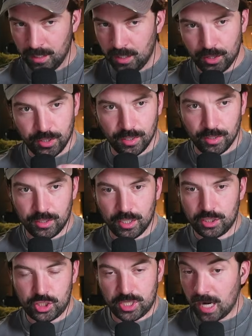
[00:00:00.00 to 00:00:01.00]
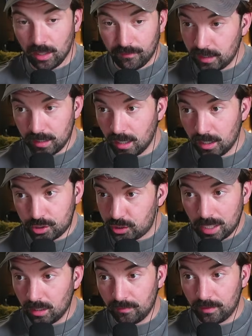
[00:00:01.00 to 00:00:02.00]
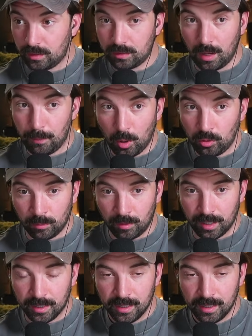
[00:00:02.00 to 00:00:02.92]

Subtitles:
a shell of a Pokemon.